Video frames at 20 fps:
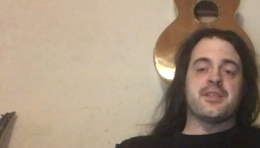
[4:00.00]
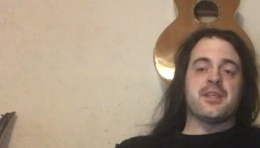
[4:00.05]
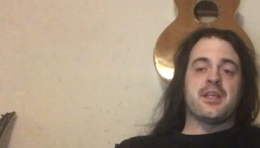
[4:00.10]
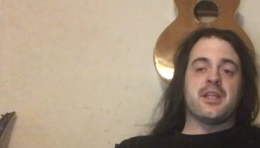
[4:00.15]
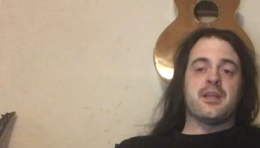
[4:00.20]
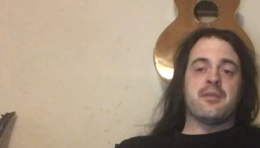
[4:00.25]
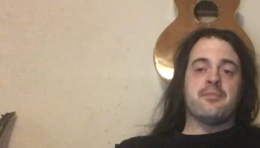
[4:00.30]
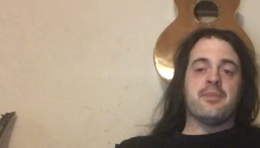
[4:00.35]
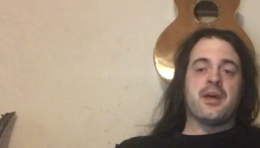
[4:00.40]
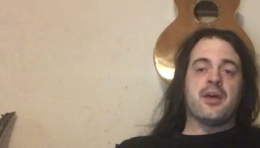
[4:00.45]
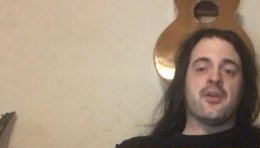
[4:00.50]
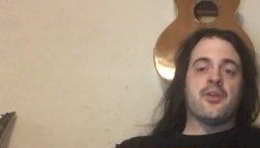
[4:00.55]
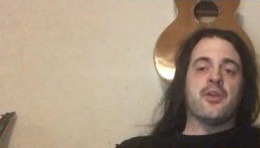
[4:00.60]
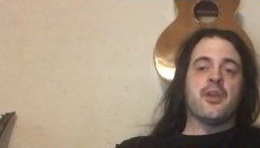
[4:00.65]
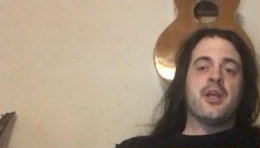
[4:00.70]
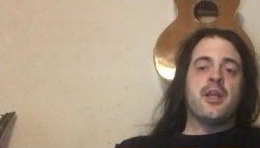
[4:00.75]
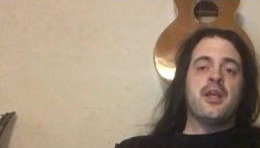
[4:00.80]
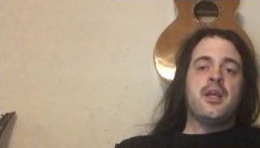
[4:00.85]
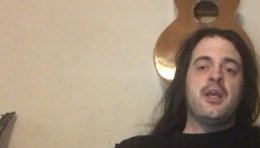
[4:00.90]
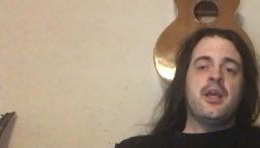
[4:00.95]
getting better,
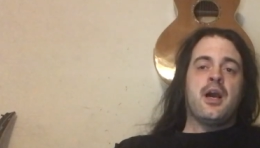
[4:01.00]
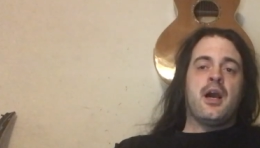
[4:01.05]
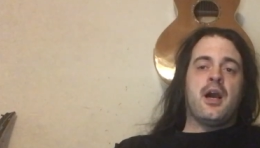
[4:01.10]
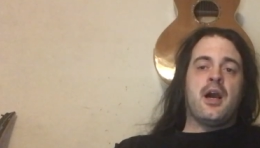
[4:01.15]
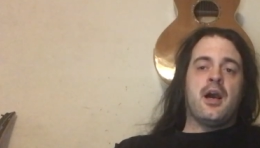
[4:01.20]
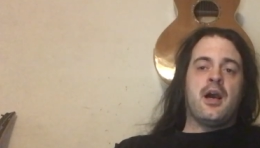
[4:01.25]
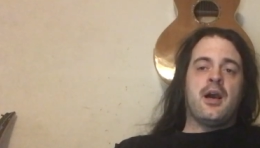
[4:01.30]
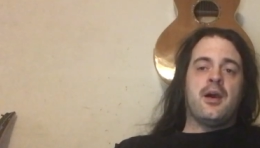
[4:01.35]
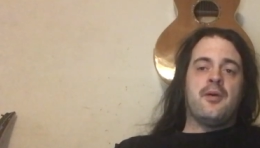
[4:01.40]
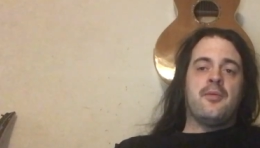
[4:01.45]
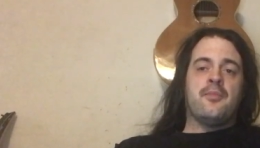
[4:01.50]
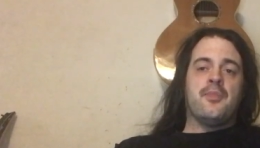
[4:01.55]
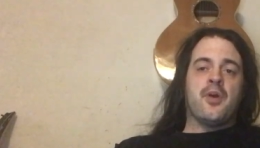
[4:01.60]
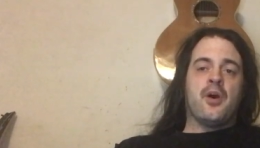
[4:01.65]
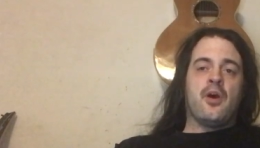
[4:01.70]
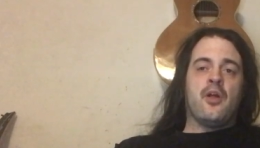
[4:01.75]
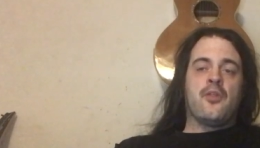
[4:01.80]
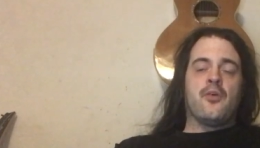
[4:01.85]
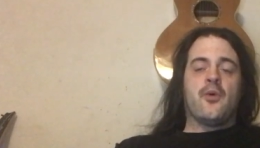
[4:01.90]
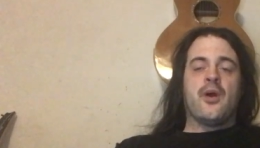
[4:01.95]
uh,
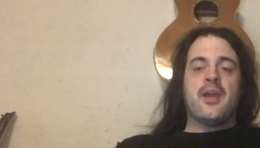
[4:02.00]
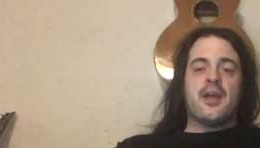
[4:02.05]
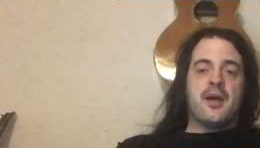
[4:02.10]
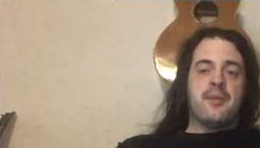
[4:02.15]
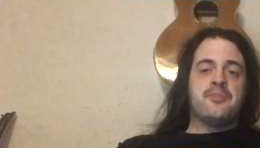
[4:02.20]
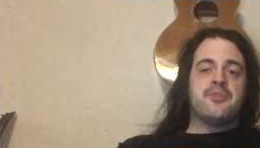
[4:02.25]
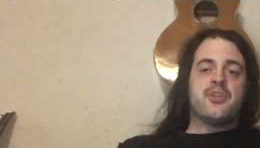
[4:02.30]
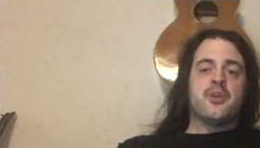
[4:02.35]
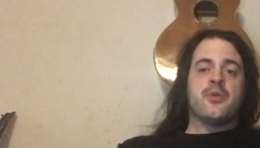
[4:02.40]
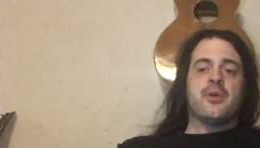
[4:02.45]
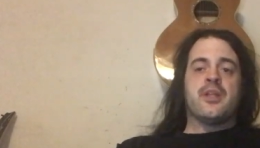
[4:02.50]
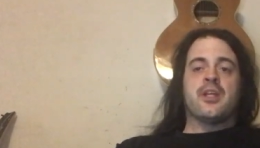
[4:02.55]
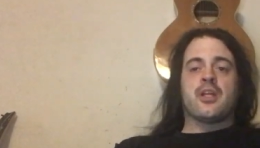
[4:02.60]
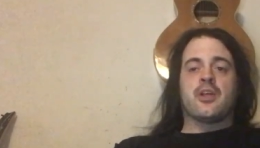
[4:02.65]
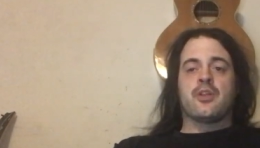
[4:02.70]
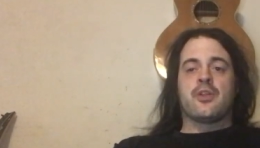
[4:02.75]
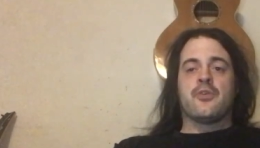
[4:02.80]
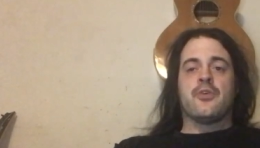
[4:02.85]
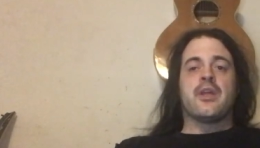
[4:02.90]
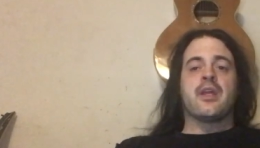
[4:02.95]
all the way up to and
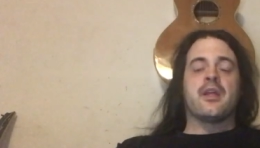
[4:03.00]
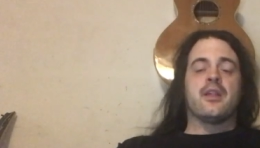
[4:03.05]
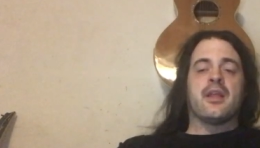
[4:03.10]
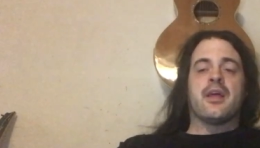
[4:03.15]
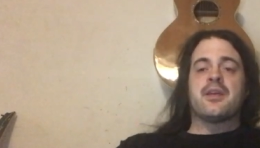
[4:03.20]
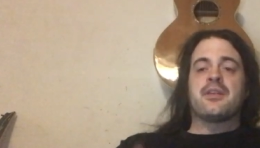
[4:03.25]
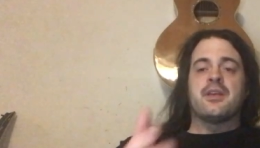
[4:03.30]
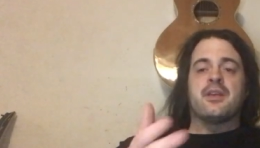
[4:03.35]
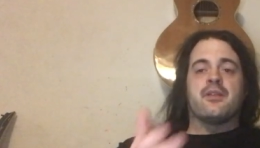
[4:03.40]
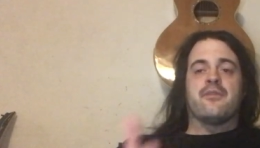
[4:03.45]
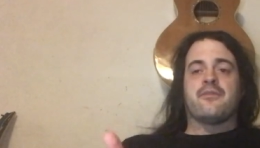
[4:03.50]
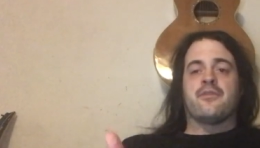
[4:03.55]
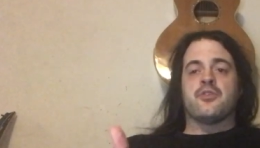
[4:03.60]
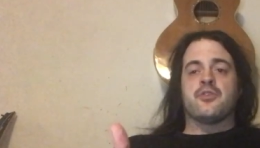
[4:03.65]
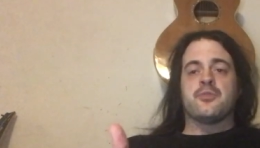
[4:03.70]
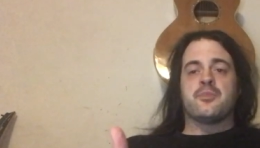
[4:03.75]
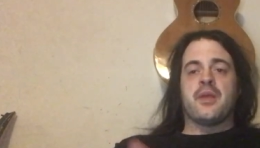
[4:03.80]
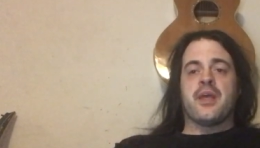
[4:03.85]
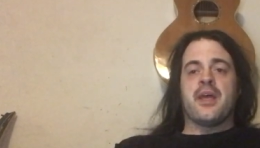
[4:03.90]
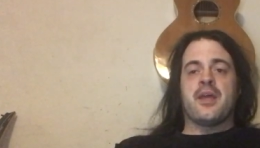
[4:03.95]
including electing the
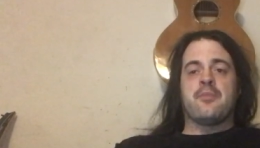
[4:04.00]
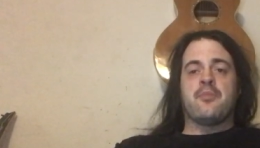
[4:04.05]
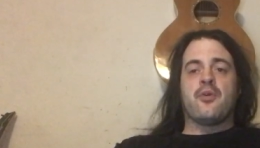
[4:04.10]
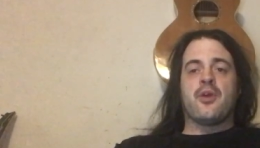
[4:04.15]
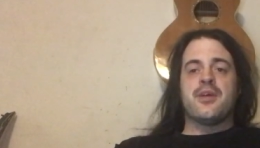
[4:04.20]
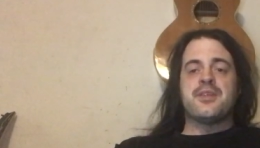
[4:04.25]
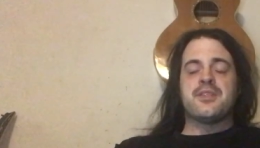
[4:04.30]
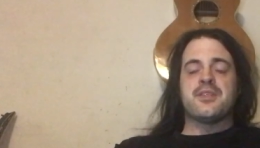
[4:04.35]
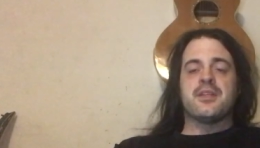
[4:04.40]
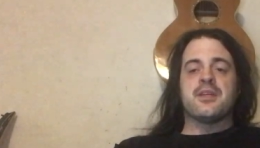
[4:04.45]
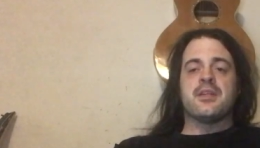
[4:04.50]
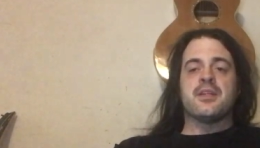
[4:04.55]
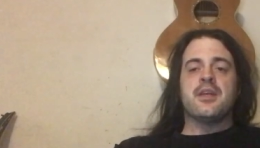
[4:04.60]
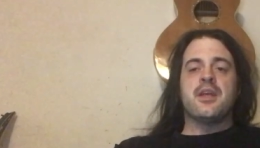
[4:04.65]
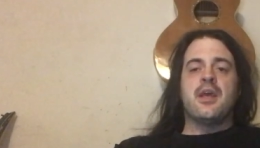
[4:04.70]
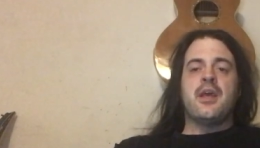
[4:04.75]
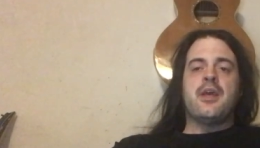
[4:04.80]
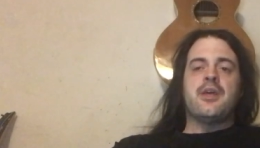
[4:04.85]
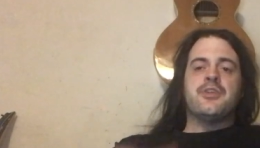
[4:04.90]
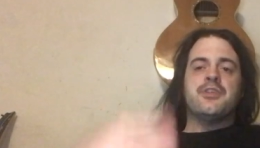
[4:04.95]
first black president.
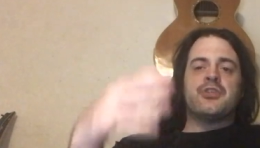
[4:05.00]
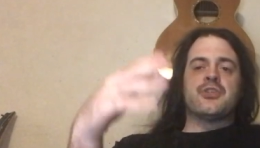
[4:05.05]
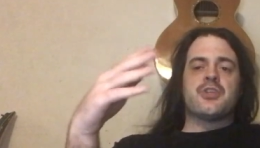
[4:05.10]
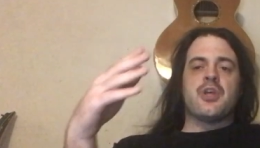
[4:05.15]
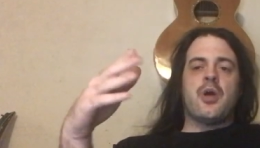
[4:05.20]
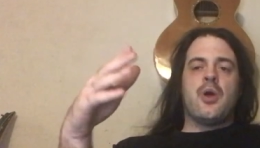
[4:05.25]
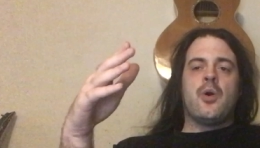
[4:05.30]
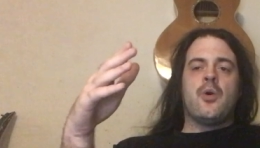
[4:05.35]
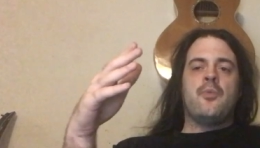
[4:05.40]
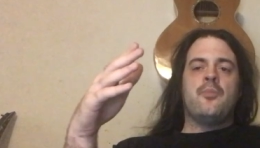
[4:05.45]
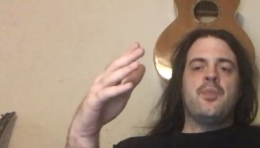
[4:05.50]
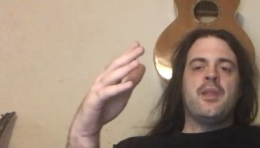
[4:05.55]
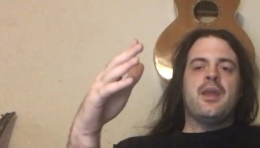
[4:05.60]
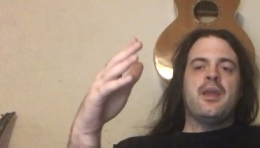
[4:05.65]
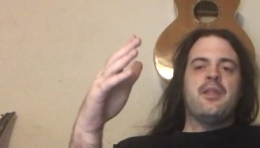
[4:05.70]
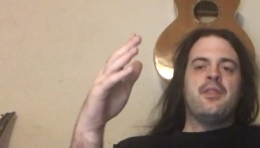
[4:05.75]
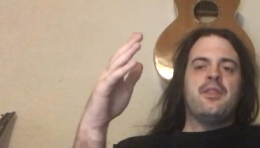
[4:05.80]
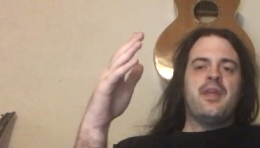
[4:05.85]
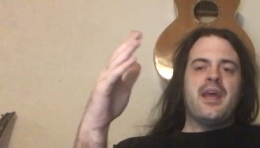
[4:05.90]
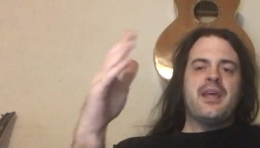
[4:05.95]
So
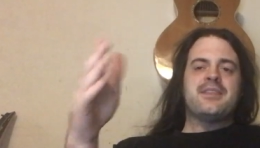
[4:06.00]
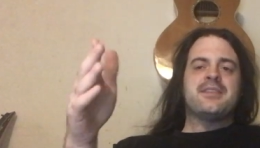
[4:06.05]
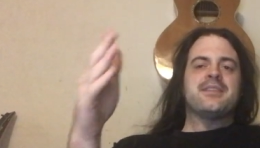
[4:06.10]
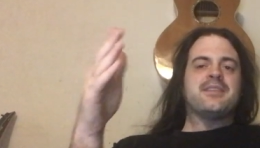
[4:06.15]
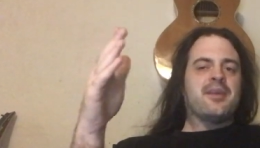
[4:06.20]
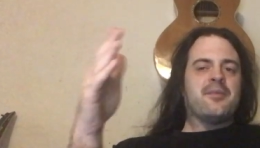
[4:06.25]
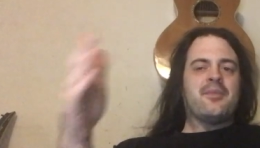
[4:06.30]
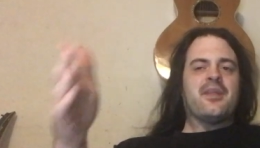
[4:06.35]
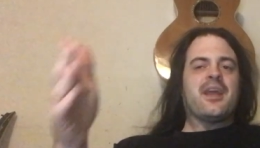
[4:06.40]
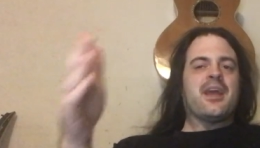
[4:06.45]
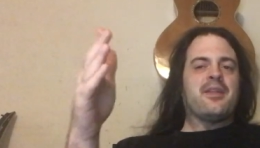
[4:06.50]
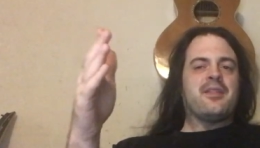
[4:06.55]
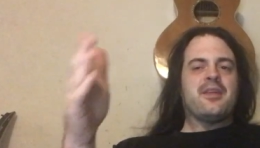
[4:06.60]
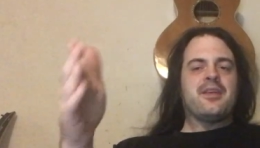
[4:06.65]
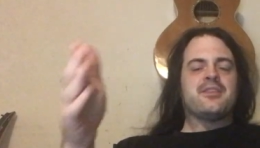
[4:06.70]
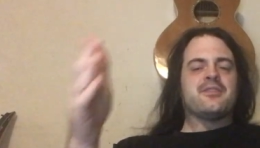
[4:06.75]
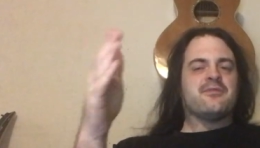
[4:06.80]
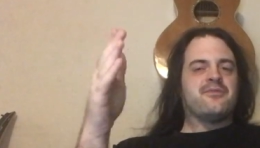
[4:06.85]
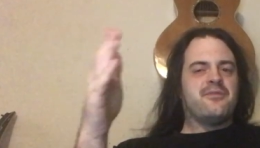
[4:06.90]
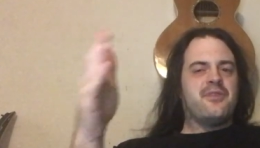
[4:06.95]
that's something I
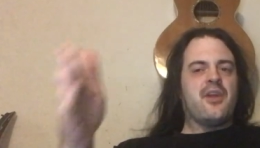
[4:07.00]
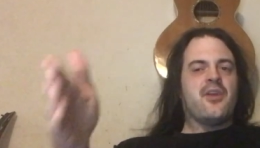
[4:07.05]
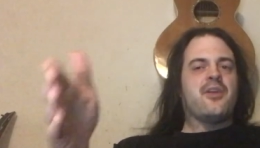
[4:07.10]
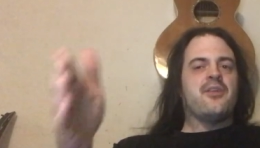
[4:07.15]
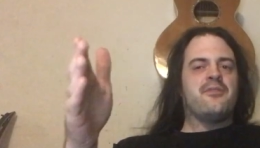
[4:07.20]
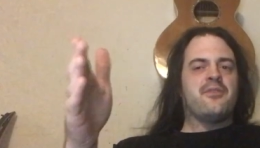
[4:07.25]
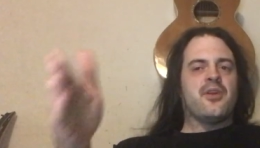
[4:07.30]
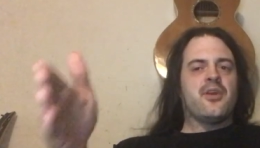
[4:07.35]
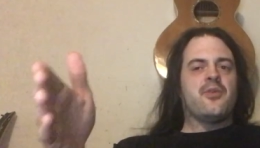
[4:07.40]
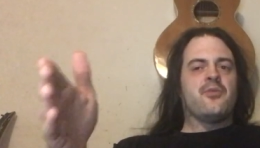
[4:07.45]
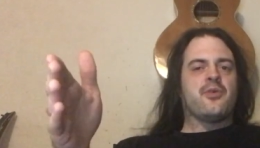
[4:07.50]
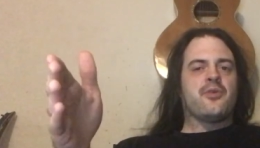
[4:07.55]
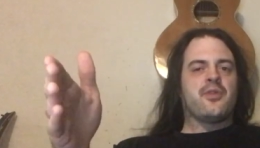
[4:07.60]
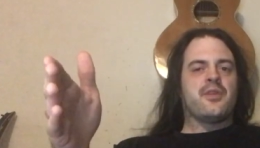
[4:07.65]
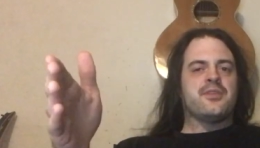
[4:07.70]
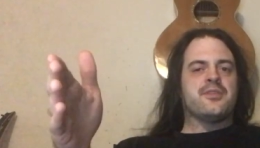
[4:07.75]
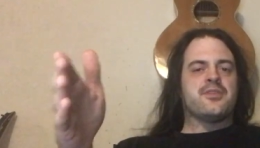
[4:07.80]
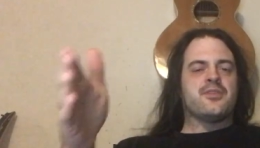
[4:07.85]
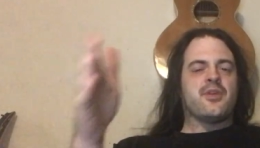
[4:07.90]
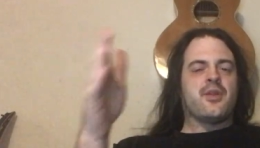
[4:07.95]
think is very very worth
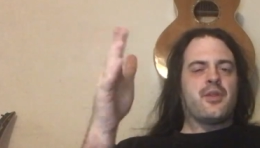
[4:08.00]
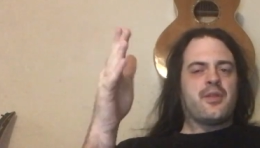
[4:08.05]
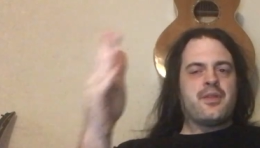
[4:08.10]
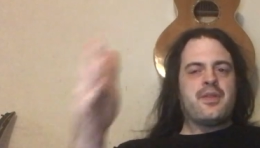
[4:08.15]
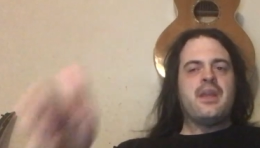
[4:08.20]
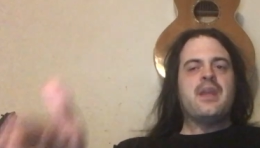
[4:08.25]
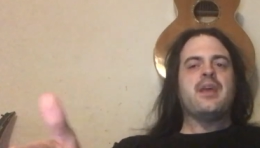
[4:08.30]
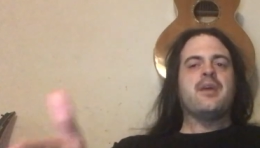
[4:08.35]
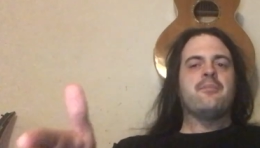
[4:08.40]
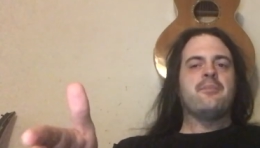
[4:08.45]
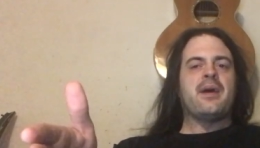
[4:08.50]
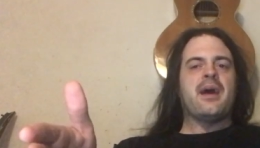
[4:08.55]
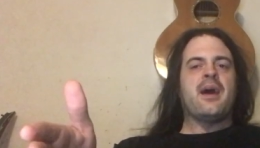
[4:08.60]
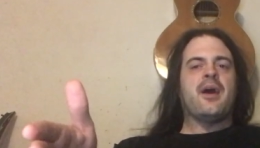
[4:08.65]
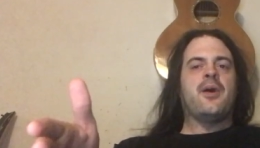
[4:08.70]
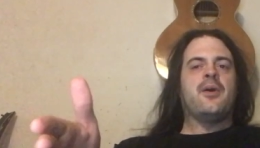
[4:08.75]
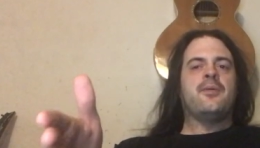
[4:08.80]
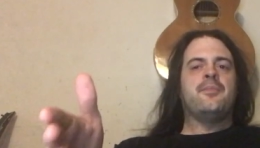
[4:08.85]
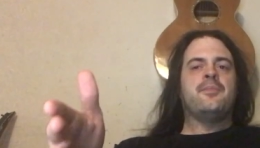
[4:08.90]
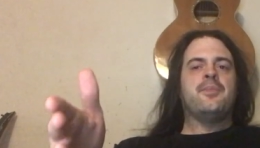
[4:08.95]
considering. Think
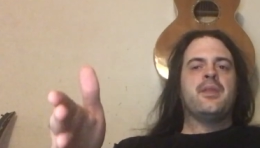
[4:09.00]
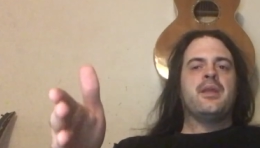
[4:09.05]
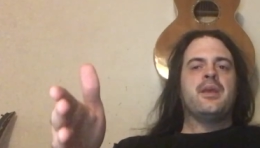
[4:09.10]
about